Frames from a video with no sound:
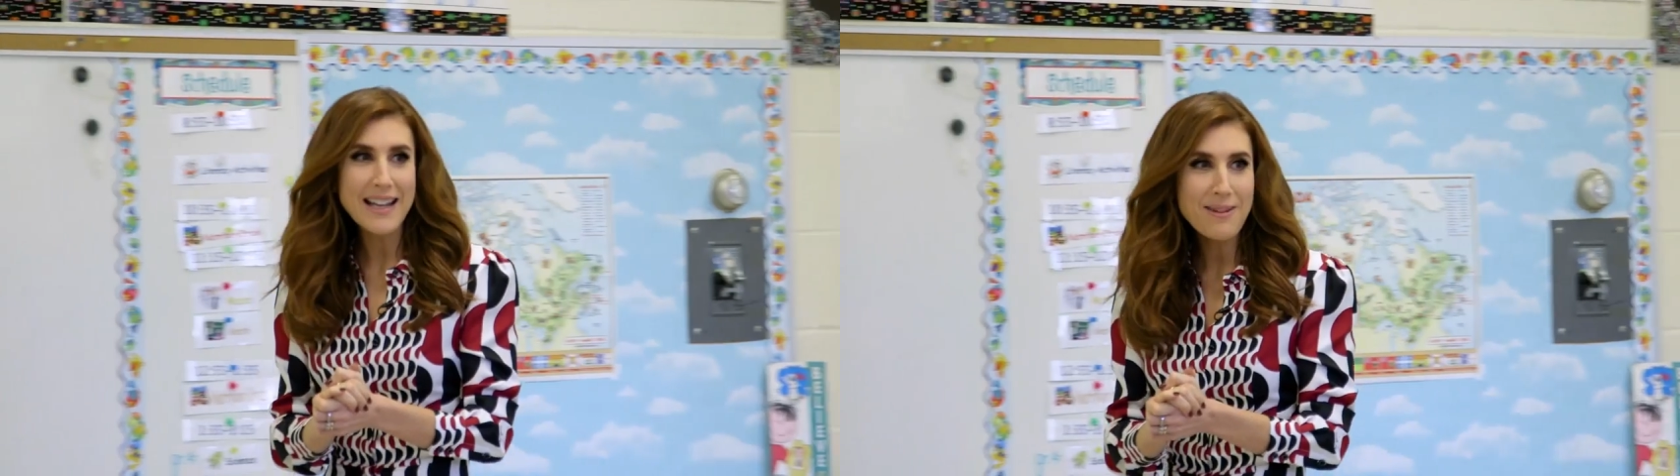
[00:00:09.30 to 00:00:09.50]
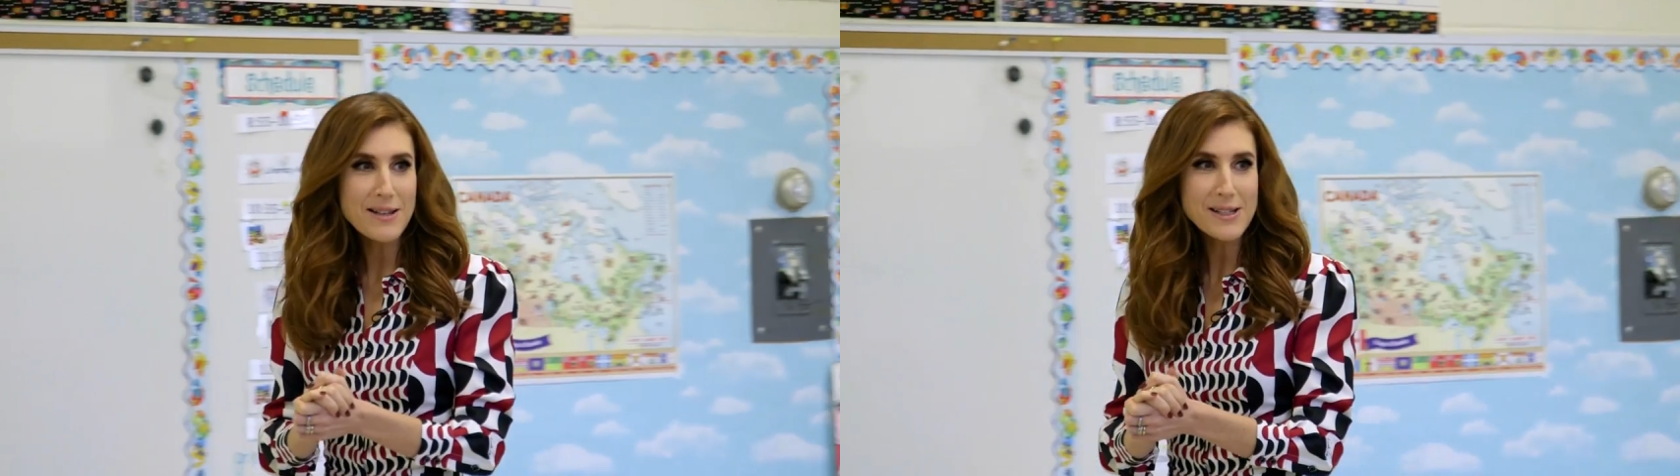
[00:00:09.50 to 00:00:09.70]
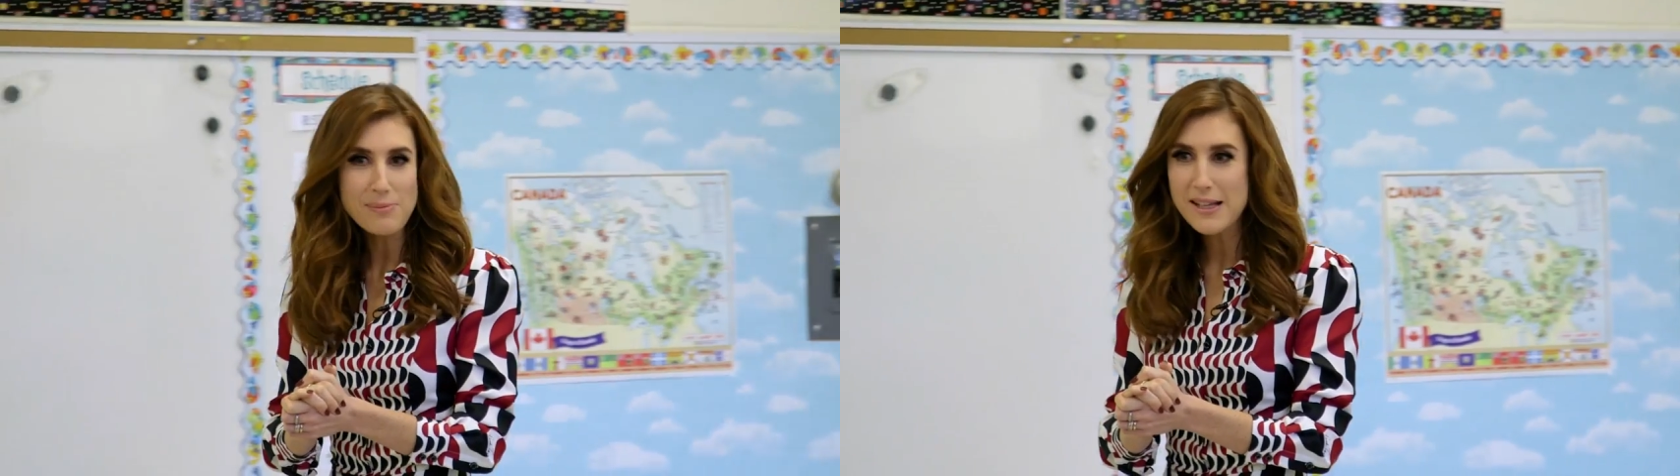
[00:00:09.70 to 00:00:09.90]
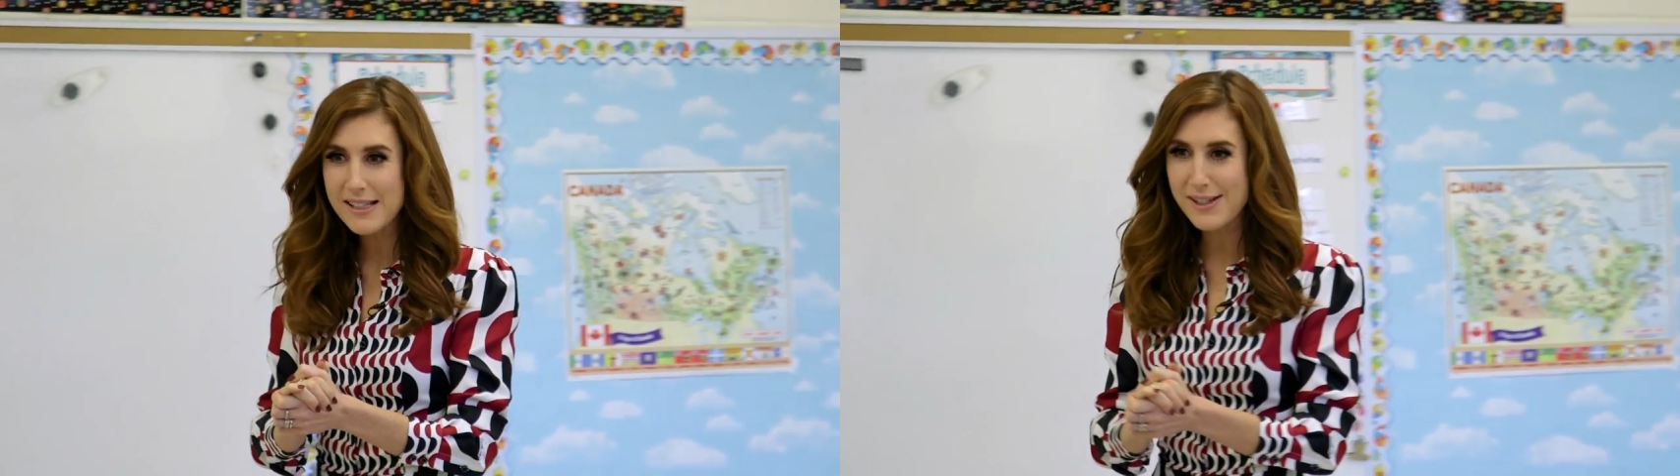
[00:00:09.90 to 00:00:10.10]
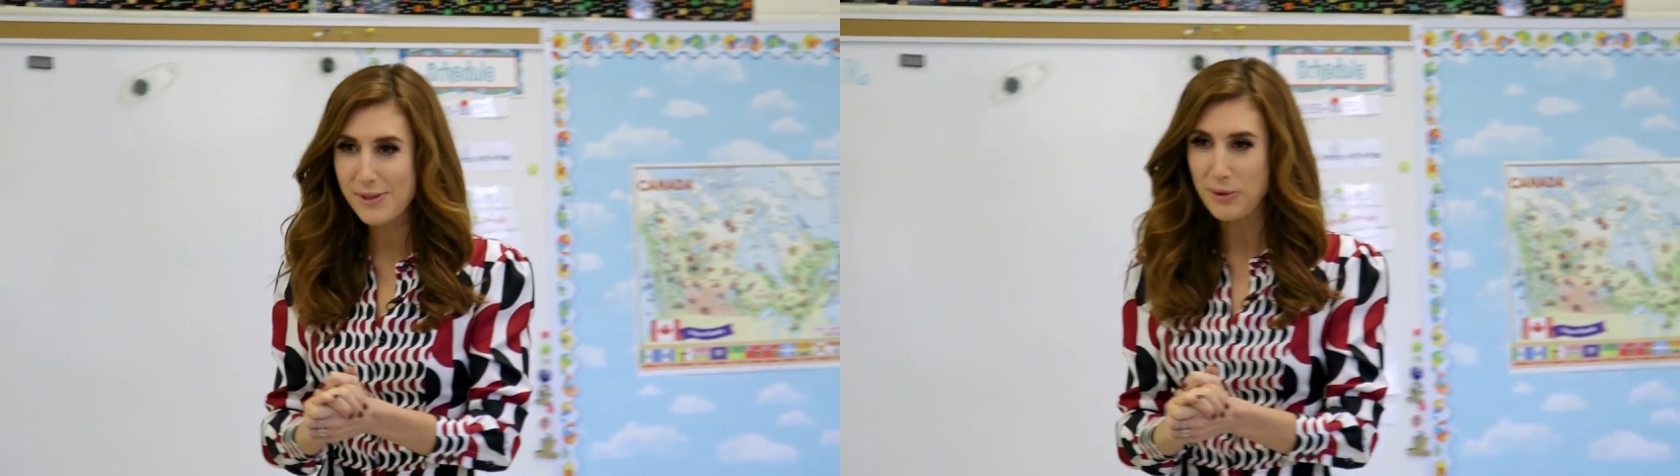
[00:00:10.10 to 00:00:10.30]
name is
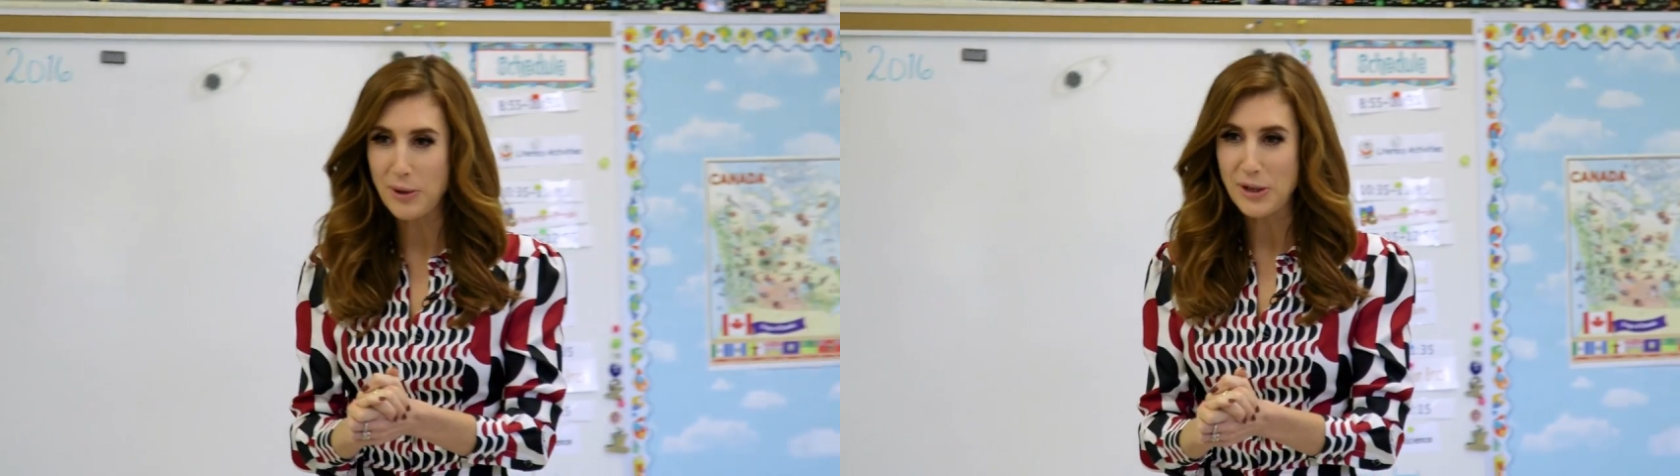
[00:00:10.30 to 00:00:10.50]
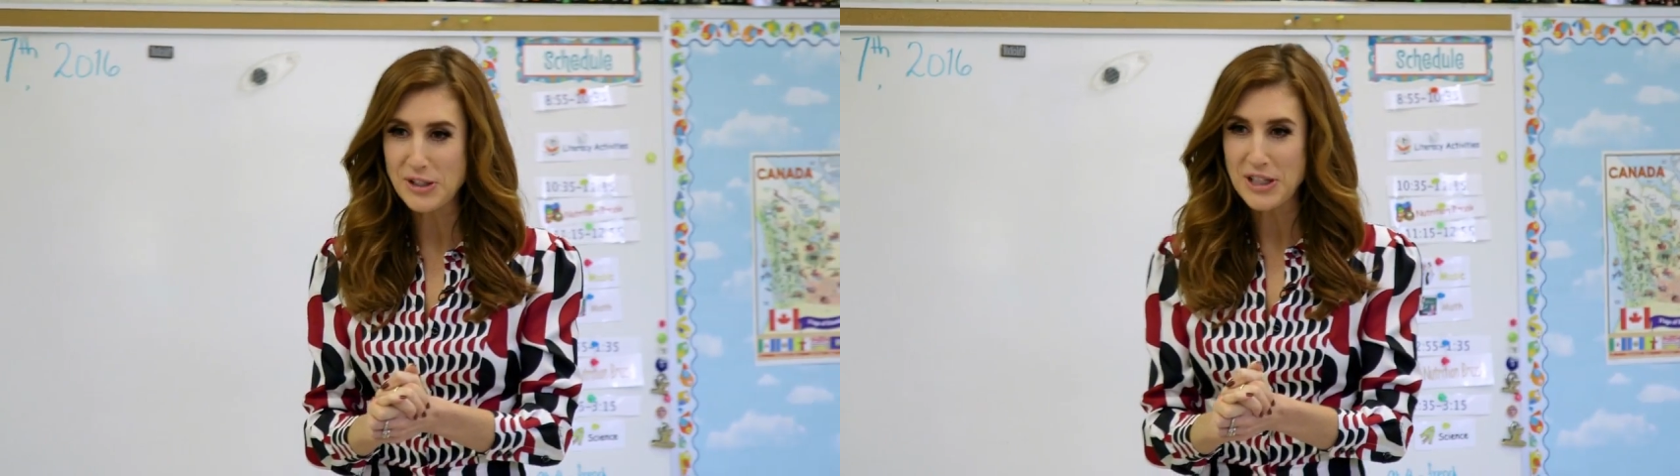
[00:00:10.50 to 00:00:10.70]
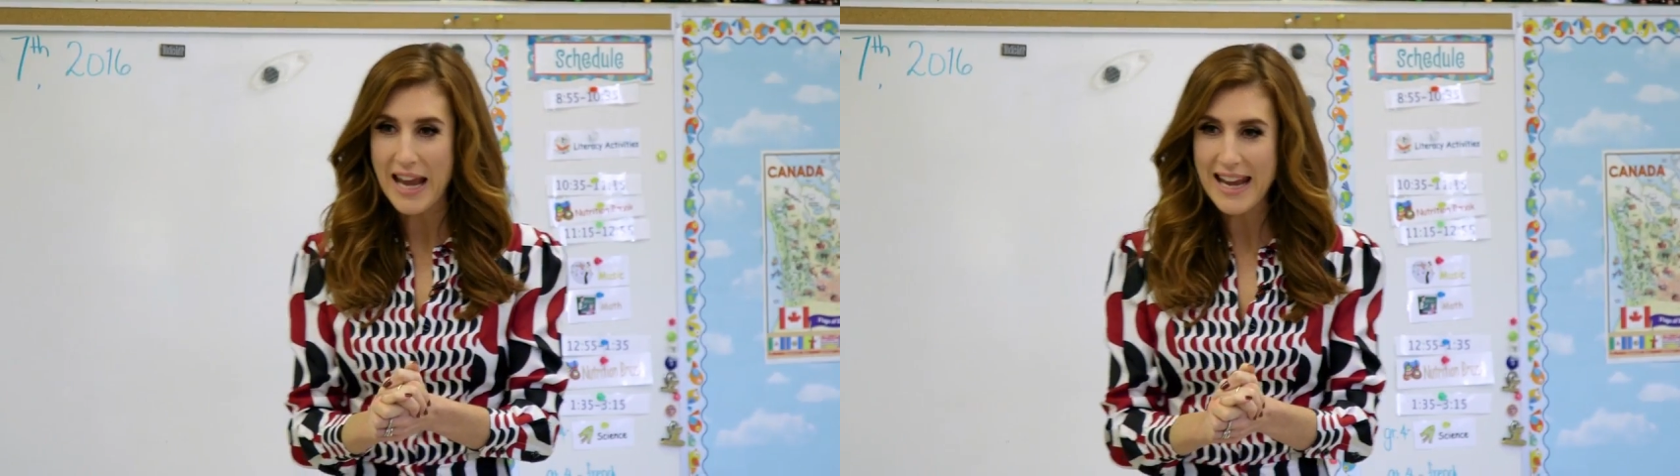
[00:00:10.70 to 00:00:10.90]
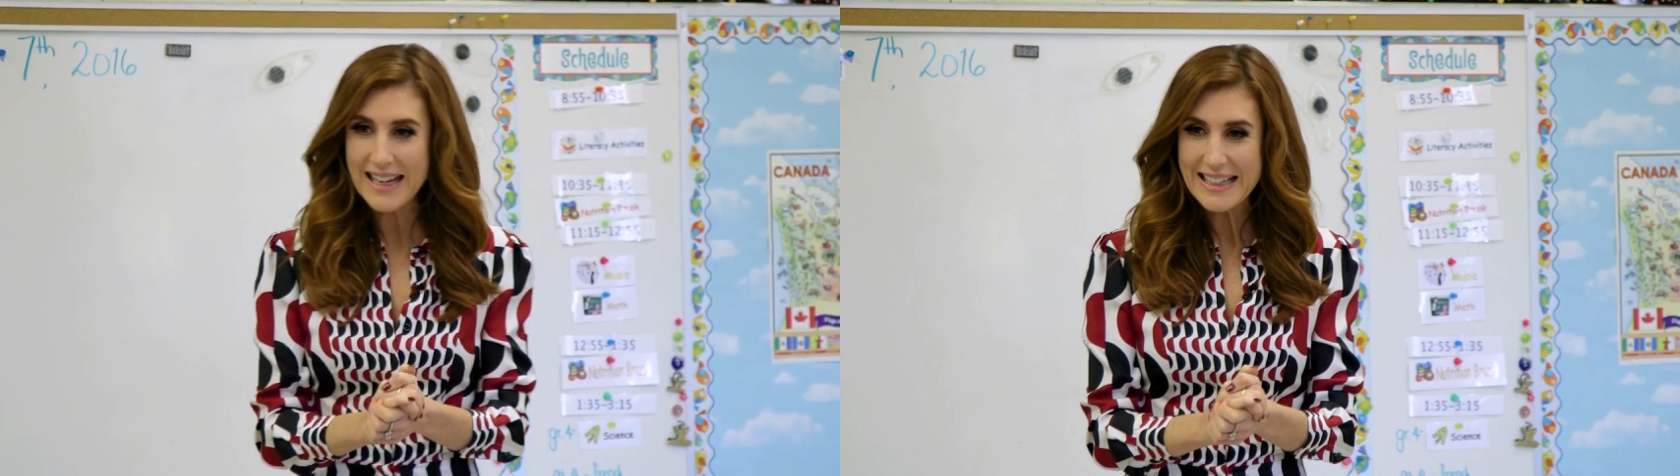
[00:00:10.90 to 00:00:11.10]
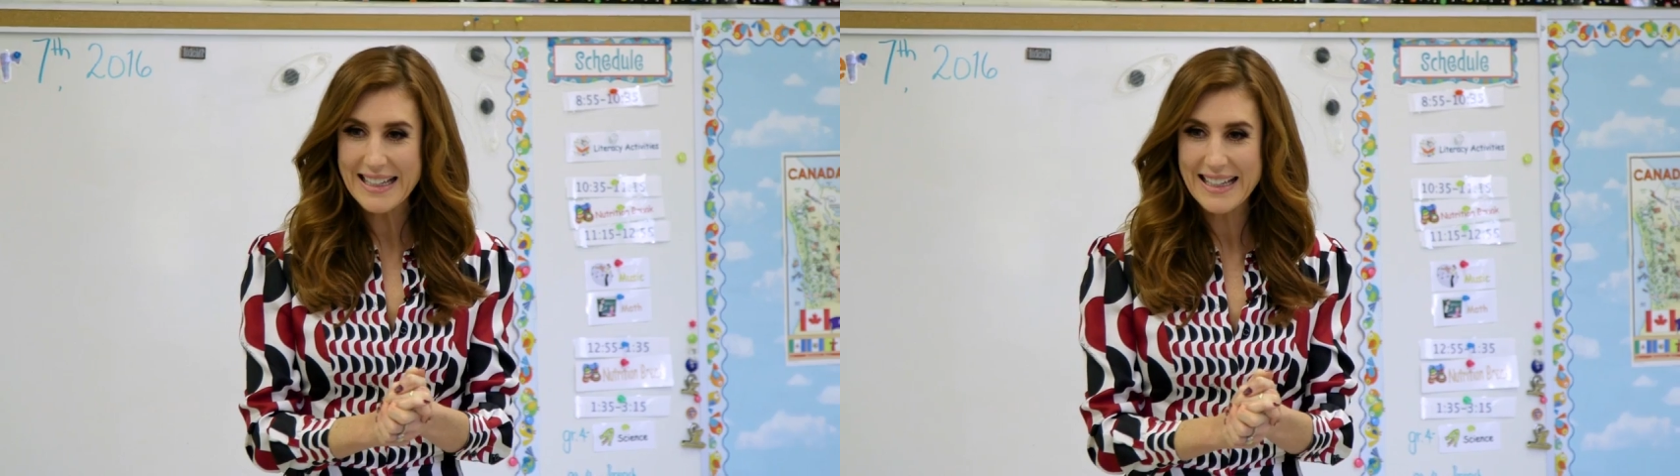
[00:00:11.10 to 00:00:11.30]
Mrs.
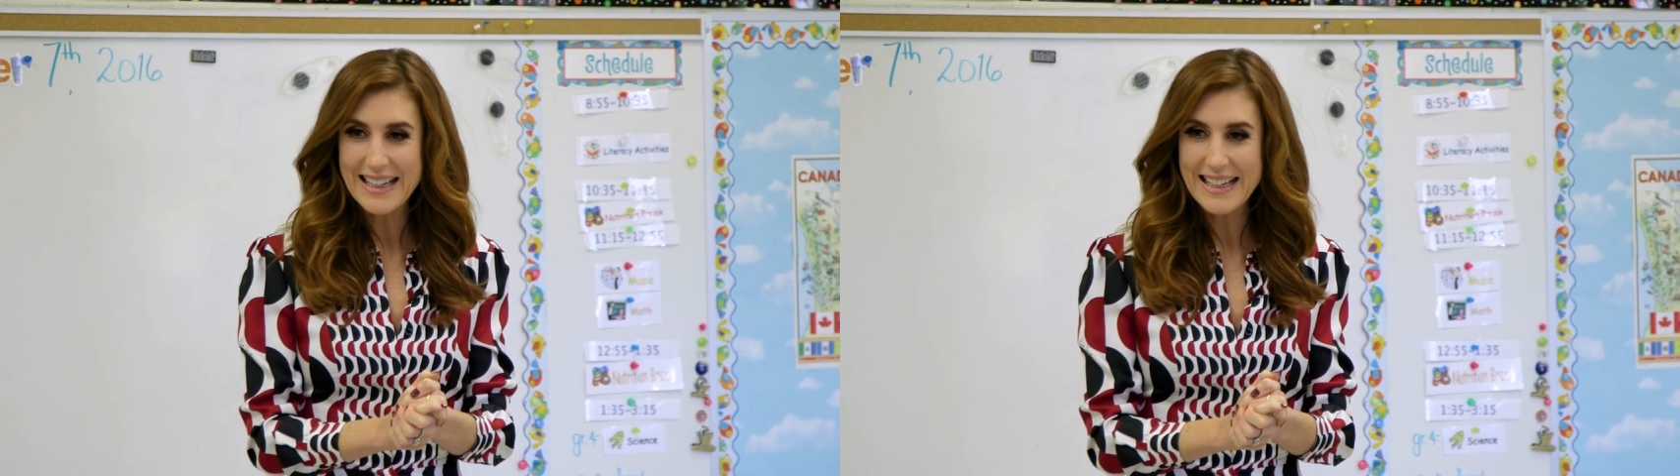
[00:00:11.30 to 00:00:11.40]
Cruickshank.